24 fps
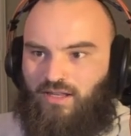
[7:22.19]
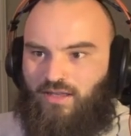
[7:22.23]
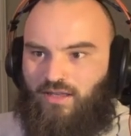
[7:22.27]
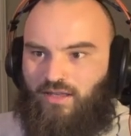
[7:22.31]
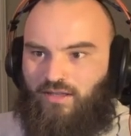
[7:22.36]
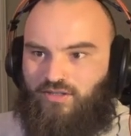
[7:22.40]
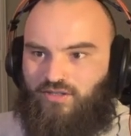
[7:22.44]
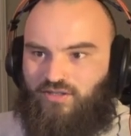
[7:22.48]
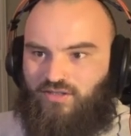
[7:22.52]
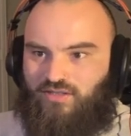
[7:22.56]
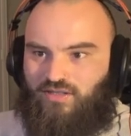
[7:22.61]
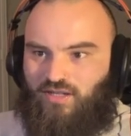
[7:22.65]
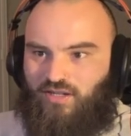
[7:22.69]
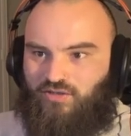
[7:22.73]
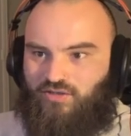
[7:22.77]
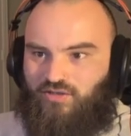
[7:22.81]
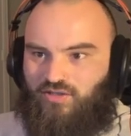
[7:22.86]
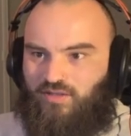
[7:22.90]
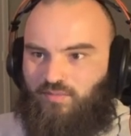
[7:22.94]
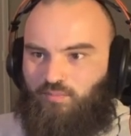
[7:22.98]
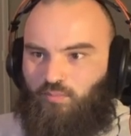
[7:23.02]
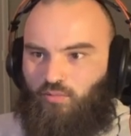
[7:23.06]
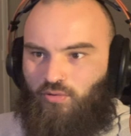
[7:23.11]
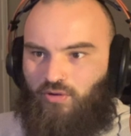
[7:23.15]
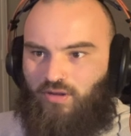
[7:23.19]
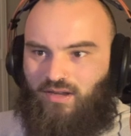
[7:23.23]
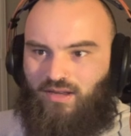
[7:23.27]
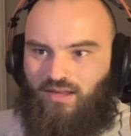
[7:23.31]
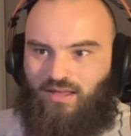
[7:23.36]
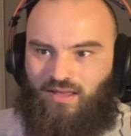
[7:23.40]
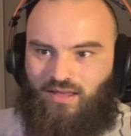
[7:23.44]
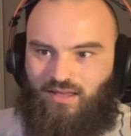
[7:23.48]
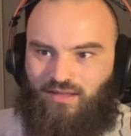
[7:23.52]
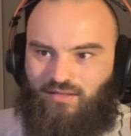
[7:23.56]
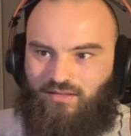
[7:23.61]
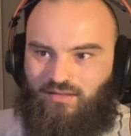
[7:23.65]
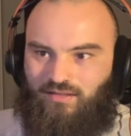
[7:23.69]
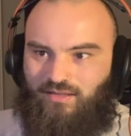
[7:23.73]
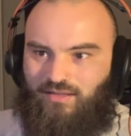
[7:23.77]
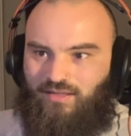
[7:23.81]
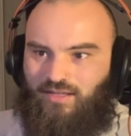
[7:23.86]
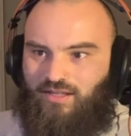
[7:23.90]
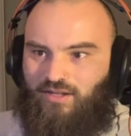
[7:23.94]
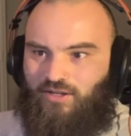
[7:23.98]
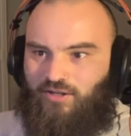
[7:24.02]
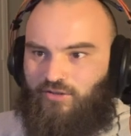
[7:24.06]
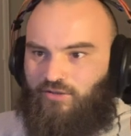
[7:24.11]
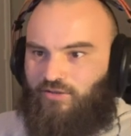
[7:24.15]
It just touches the point and
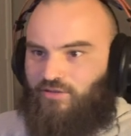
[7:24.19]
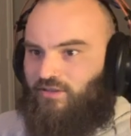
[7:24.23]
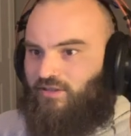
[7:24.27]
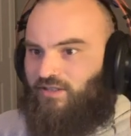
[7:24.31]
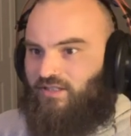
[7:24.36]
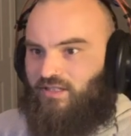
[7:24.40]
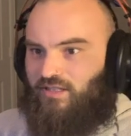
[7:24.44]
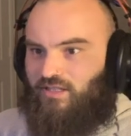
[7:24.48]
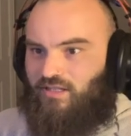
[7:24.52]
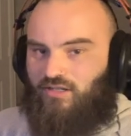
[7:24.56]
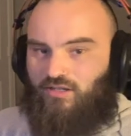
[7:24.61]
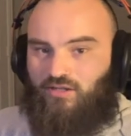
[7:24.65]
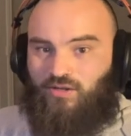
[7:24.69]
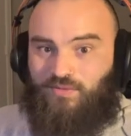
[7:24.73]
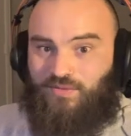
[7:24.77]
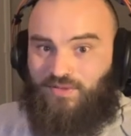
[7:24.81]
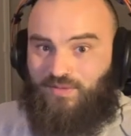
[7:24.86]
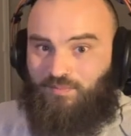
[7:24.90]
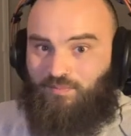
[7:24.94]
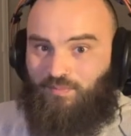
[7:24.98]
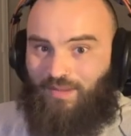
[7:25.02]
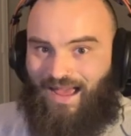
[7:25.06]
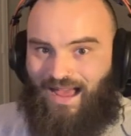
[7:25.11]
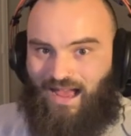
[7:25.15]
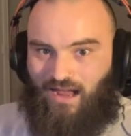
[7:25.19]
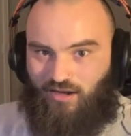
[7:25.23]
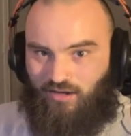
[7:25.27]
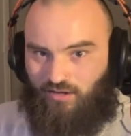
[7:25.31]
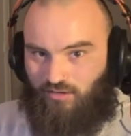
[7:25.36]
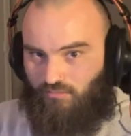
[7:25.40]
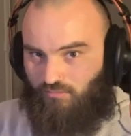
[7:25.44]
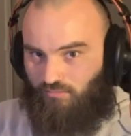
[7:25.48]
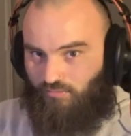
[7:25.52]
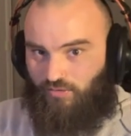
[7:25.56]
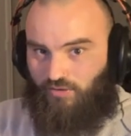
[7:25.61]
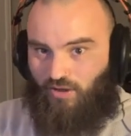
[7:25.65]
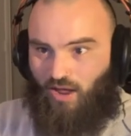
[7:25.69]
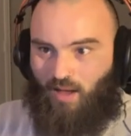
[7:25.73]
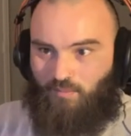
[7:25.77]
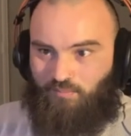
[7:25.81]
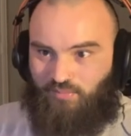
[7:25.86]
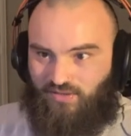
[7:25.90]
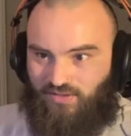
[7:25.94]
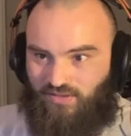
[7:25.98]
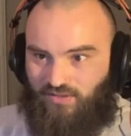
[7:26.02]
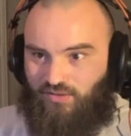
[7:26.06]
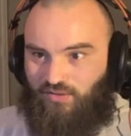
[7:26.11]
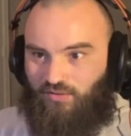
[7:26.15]
linearly goes back the
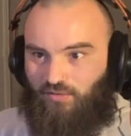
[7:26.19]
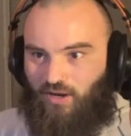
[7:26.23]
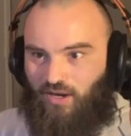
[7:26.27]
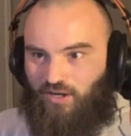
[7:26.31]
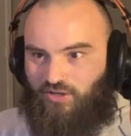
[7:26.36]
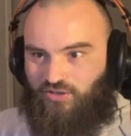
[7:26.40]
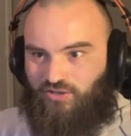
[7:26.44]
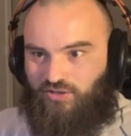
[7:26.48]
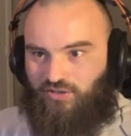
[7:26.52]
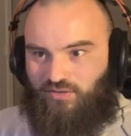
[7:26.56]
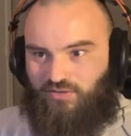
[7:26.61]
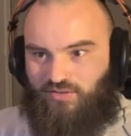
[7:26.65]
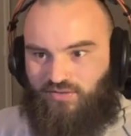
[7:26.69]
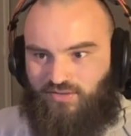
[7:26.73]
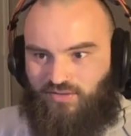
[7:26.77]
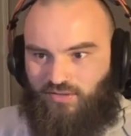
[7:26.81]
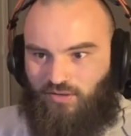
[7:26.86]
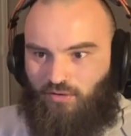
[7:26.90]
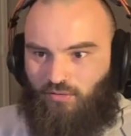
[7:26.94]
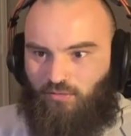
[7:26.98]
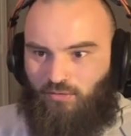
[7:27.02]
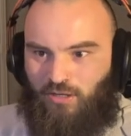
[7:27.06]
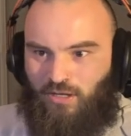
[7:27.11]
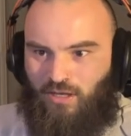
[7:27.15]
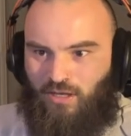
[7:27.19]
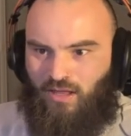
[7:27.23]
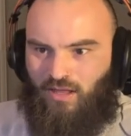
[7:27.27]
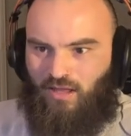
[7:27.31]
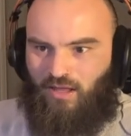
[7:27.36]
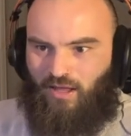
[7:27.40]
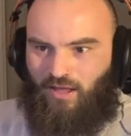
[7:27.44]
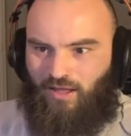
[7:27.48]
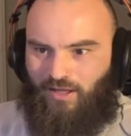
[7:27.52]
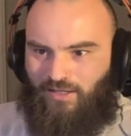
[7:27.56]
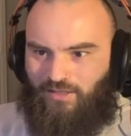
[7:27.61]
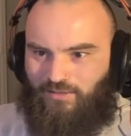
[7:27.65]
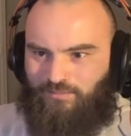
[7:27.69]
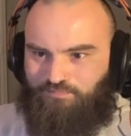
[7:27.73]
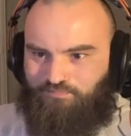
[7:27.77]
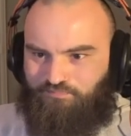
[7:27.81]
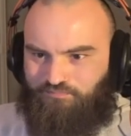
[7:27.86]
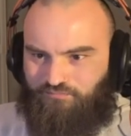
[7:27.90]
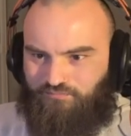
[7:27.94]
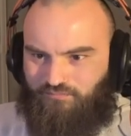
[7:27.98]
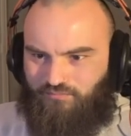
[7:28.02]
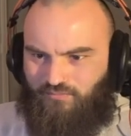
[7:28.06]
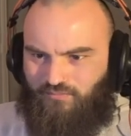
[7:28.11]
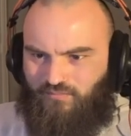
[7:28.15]
opposite direction. So
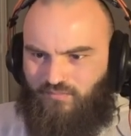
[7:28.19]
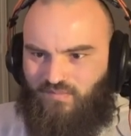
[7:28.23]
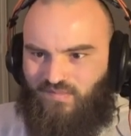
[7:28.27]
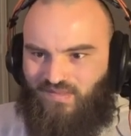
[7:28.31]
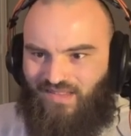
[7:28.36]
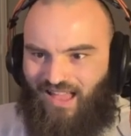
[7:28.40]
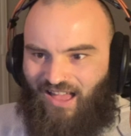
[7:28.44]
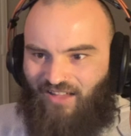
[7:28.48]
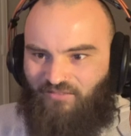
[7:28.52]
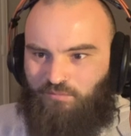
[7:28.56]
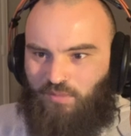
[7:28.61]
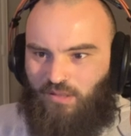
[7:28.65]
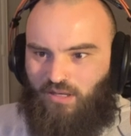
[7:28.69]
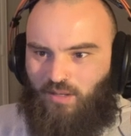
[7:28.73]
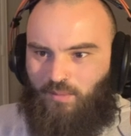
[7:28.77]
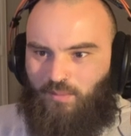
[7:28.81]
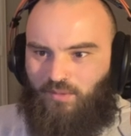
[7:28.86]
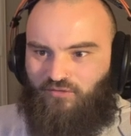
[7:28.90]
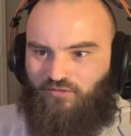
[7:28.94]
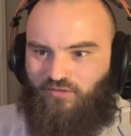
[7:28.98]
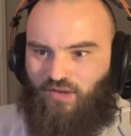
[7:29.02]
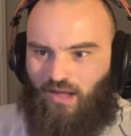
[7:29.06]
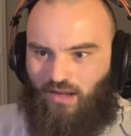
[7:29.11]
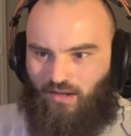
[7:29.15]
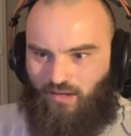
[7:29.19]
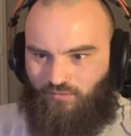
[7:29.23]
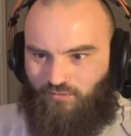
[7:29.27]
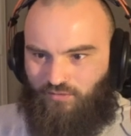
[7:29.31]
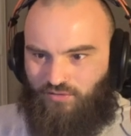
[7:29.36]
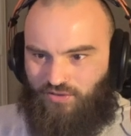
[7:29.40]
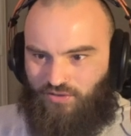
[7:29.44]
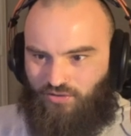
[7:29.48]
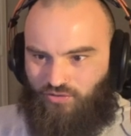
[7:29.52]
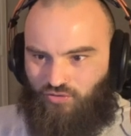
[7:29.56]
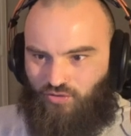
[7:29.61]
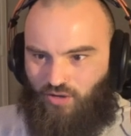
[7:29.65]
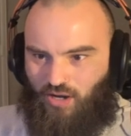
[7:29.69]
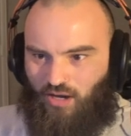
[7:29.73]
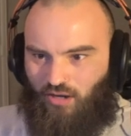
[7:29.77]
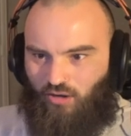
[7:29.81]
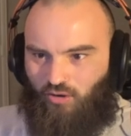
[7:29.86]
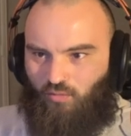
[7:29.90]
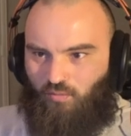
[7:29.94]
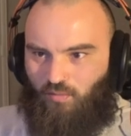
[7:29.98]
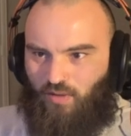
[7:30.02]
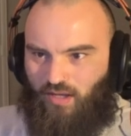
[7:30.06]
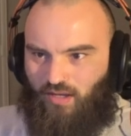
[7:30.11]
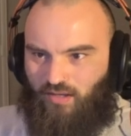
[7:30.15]
I've become a fan of using
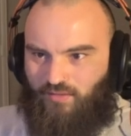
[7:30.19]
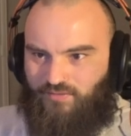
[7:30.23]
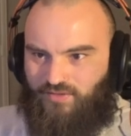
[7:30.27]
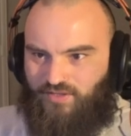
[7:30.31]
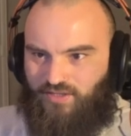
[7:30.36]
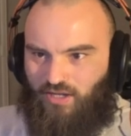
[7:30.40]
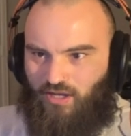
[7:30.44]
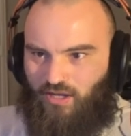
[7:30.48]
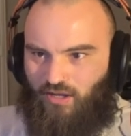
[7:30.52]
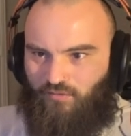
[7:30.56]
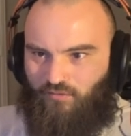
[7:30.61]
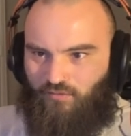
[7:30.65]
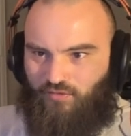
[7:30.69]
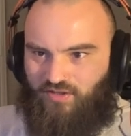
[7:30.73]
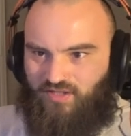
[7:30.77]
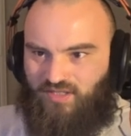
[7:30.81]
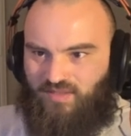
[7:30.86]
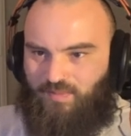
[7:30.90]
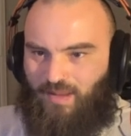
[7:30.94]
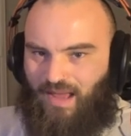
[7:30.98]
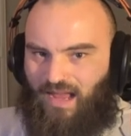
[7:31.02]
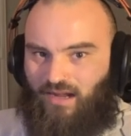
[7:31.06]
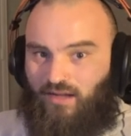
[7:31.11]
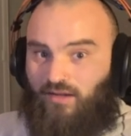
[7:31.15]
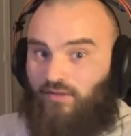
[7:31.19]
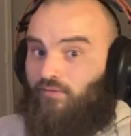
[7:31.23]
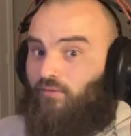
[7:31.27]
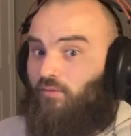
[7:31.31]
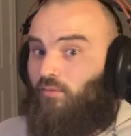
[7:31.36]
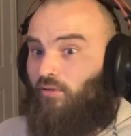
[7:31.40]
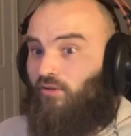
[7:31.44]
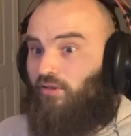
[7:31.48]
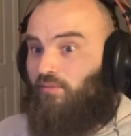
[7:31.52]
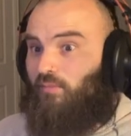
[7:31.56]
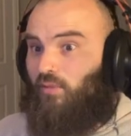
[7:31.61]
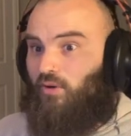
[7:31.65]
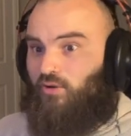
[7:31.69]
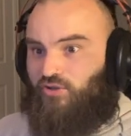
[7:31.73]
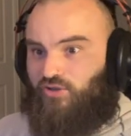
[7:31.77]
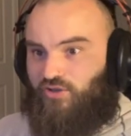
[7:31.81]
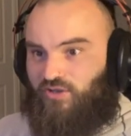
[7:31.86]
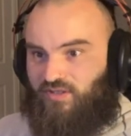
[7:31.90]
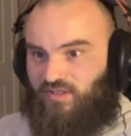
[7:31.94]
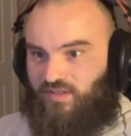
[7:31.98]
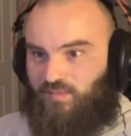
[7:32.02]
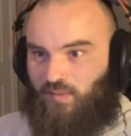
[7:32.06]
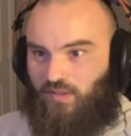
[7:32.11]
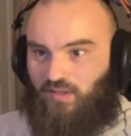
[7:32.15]
triangle waves for these back and forth
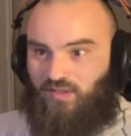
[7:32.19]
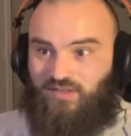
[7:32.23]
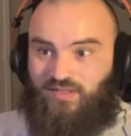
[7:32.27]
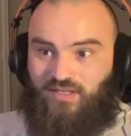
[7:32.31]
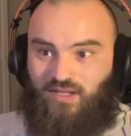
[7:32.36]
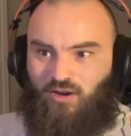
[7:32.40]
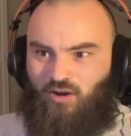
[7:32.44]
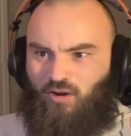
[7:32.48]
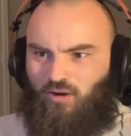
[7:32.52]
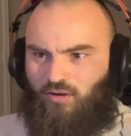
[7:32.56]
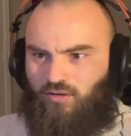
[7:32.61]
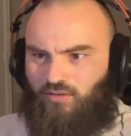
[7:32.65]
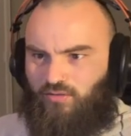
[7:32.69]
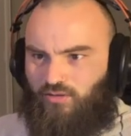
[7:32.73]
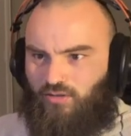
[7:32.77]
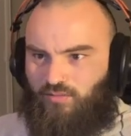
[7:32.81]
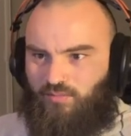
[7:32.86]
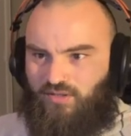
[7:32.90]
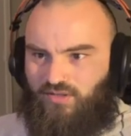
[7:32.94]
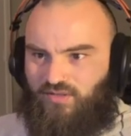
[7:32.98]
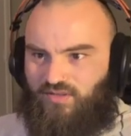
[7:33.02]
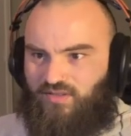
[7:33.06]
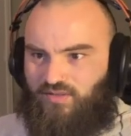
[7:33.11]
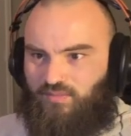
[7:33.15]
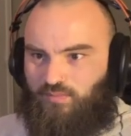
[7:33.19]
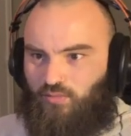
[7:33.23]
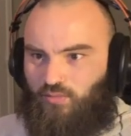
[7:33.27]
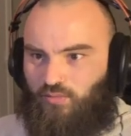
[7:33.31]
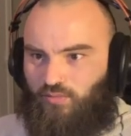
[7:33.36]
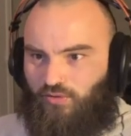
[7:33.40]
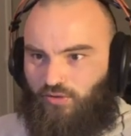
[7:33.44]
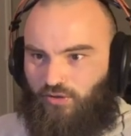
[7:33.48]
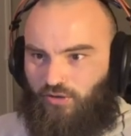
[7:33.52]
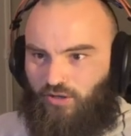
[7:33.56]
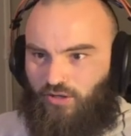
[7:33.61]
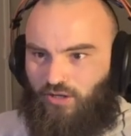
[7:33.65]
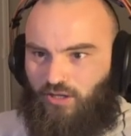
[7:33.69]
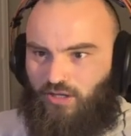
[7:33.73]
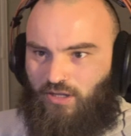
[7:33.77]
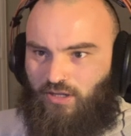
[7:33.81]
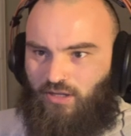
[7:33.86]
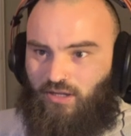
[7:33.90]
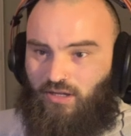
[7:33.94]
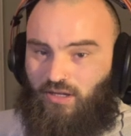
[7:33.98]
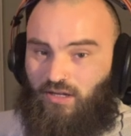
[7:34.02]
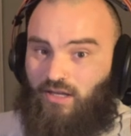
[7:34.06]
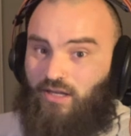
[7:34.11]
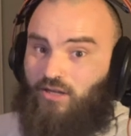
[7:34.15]
motions because they are a little bit smoother,
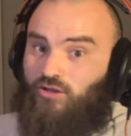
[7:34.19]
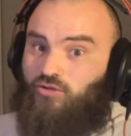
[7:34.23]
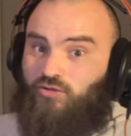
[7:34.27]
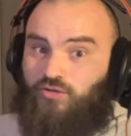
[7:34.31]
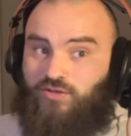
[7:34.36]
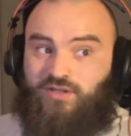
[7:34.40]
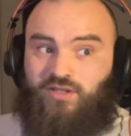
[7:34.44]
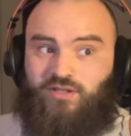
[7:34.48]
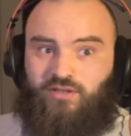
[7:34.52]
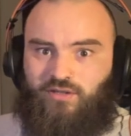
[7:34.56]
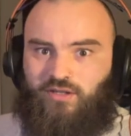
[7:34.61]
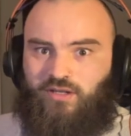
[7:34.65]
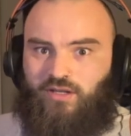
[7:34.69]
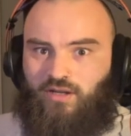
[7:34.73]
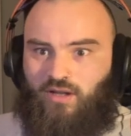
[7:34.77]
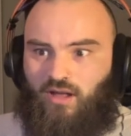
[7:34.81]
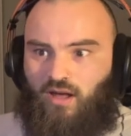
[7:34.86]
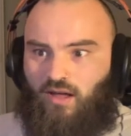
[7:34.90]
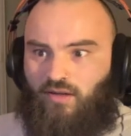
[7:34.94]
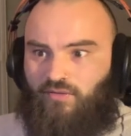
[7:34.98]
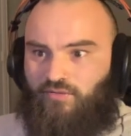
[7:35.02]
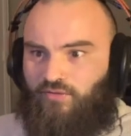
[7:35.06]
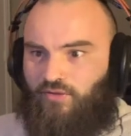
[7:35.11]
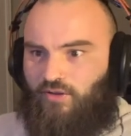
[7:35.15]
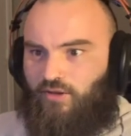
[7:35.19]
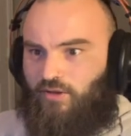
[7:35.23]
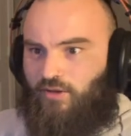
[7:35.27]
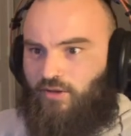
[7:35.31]
interestingly enough.